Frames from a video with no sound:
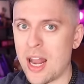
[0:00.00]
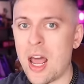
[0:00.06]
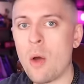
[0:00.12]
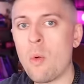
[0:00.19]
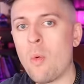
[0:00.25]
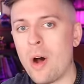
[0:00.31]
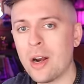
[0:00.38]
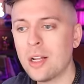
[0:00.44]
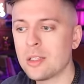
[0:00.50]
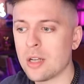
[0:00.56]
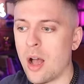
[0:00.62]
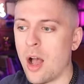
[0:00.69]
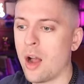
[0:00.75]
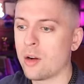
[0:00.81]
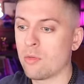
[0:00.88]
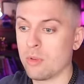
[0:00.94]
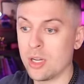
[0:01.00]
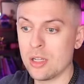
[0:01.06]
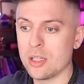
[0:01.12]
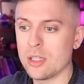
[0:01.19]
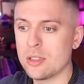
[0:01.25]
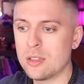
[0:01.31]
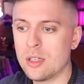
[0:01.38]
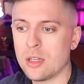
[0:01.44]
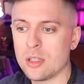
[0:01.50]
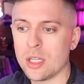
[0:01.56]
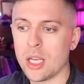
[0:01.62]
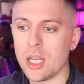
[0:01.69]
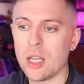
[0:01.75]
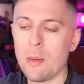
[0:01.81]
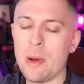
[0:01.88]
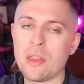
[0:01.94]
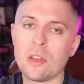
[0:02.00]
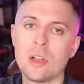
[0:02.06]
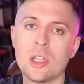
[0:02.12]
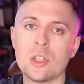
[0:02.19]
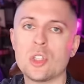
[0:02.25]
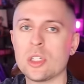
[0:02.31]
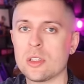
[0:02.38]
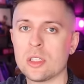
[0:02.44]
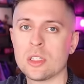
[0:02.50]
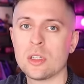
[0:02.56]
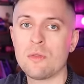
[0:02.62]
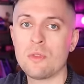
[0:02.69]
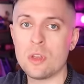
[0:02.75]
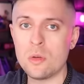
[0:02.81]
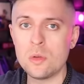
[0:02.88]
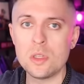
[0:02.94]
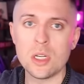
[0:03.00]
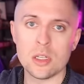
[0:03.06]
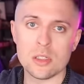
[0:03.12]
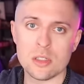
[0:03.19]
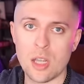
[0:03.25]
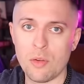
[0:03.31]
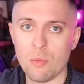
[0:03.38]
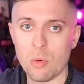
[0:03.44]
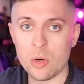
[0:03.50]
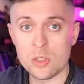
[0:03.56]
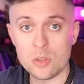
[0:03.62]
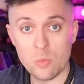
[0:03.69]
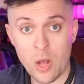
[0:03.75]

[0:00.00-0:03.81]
And I want to talk realistically about the logistics of using a safe word as